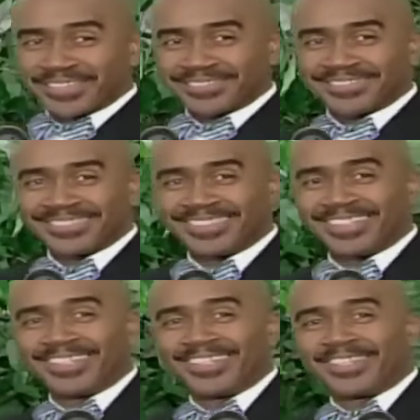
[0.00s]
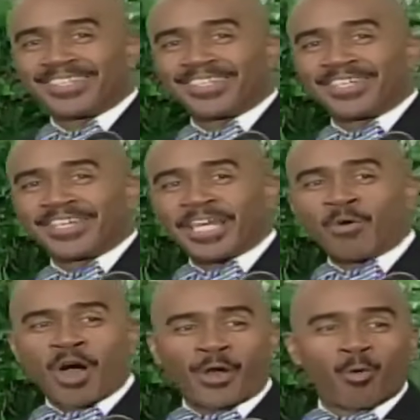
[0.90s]
That's right. He
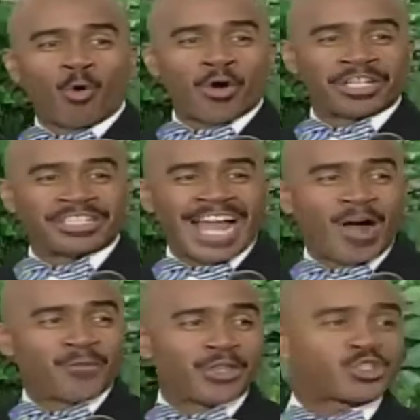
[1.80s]
want to water down the